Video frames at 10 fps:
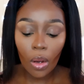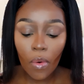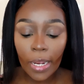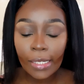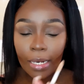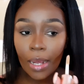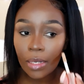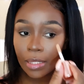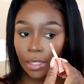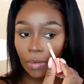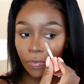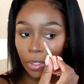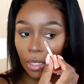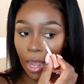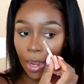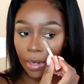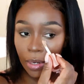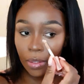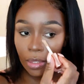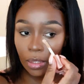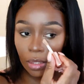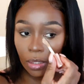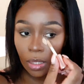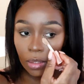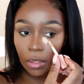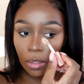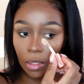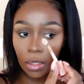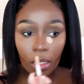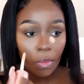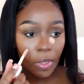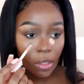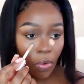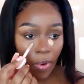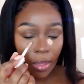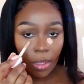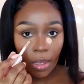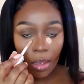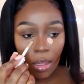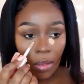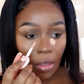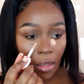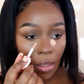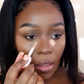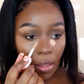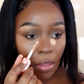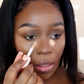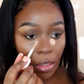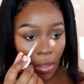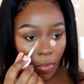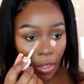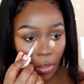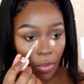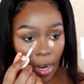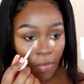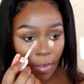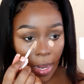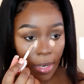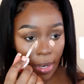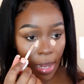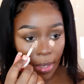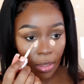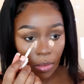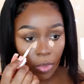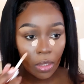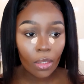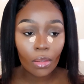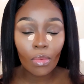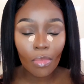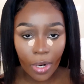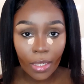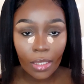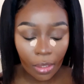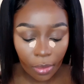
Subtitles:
Right, and now it's time for the highlight. Just going to keep it right there because I really do love my under eye to be bright.